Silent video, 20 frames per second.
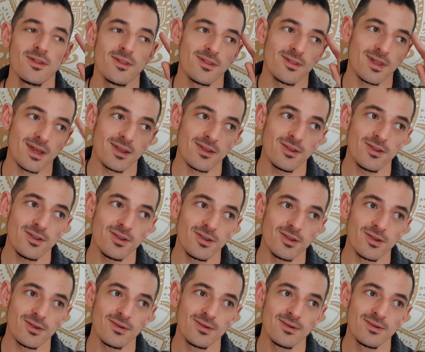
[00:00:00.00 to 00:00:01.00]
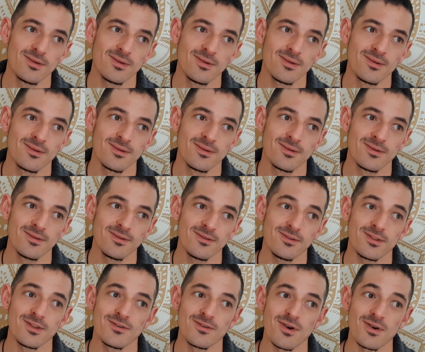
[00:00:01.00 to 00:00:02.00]
Thank you for
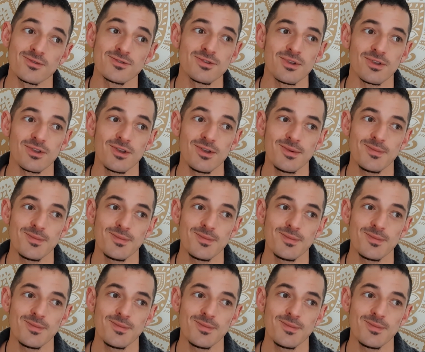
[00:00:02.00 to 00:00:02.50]
the roles that you